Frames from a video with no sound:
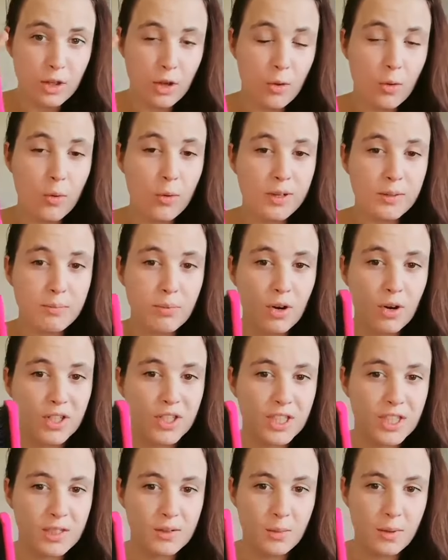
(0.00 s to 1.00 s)
So always
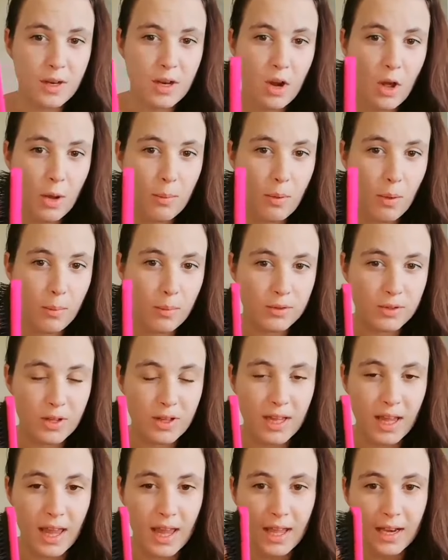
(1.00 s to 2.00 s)
brushes with no bubbles
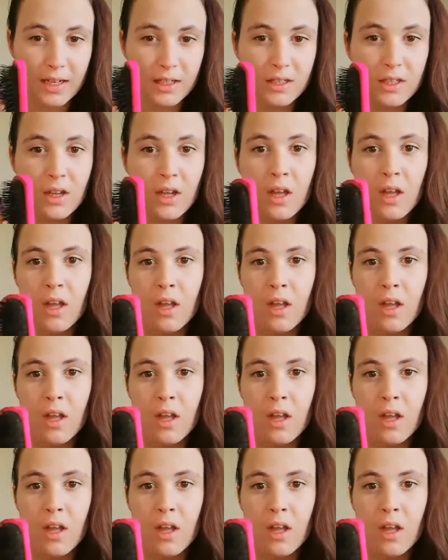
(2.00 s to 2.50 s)
on the end.